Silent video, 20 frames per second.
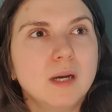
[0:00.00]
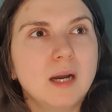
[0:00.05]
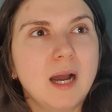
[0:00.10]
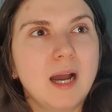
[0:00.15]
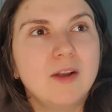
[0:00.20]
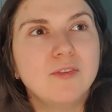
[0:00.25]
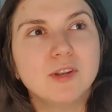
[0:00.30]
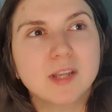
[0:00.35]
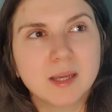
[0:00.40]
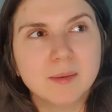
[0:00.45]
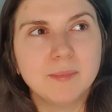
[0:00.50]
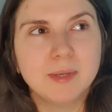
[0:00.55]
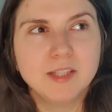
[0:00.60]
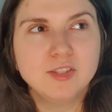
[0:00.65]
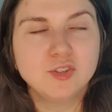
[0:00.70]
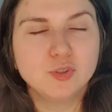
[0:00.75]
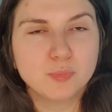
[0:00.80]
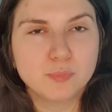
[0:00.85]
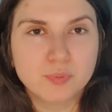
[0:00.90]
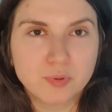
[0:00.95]
I
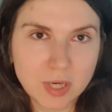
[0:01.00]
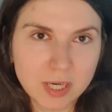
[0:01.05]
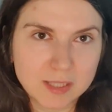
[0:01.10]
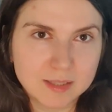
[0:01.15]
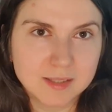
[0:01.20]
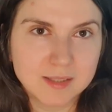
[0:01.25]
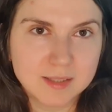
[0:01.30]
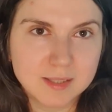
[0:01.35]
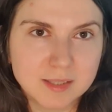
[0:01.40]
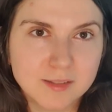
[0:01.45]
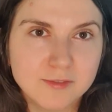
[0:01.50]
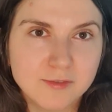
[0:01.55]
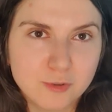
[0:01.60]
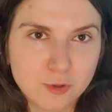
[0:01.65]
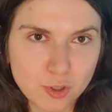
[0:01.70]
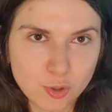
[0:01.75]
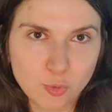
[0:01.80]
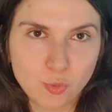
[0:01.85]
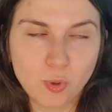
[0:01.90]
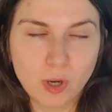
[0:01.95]
recommend you practice it
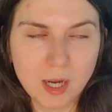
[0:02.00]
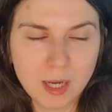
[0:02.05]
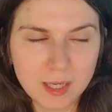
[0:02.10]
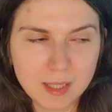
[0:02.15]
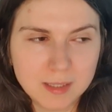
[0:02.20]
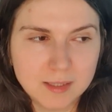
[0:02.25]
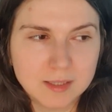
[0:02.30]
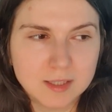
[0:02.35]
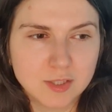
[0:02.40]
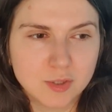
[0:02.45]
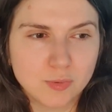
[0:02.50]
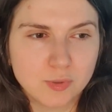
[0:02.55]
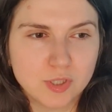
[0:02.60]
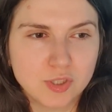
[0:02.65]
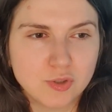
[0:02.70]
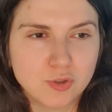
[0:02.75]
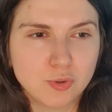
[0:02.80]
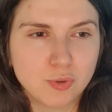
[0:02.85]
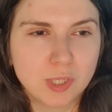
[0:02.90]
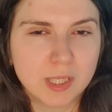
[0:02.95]
for a while so
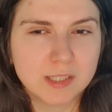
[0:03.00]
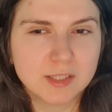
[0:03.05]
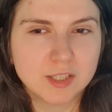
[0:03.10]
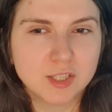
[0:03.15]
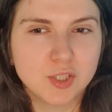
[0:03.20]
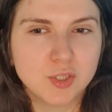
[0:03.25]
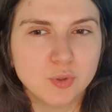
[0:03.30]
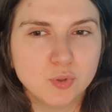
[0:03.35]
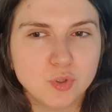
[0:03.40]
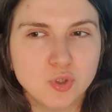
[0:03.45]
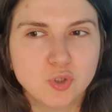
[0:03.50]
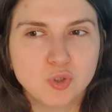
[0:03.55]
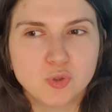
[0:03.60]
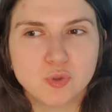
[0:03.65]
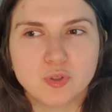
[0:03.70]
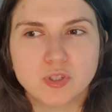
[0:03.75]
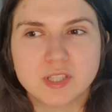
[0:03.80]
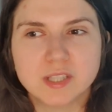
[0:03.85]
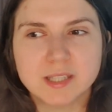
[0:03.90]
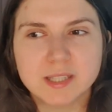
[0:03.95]
that you get used to
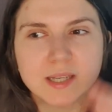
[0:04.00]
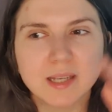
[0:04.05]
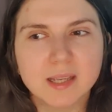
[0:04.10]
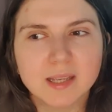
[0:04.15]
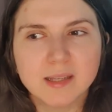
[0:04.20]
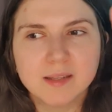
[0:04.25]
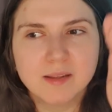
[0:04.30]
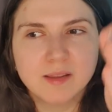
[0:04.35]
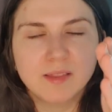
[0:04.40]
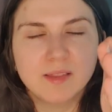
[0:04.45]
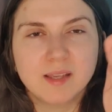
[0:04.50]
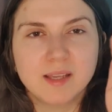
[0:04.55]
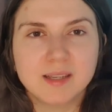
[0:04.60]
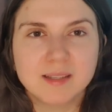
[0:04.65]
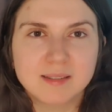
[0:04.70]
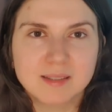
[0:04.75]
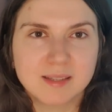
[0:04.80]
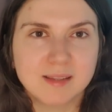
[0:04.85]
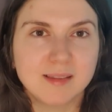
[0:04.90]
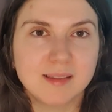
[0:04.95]
saying
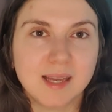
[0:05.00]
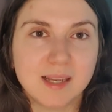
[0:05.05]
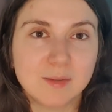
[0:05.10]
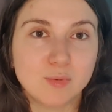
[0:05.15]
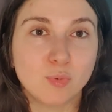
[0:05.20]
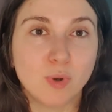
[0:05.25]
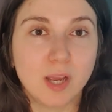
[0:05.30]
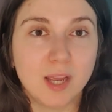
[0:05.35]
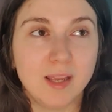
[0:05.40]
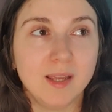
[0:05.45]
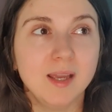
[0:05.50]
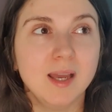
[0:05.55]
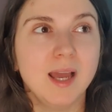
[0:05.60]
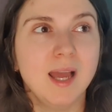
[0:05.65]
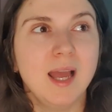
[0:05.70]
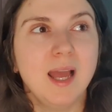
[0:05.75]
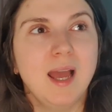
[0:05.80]
things in that way,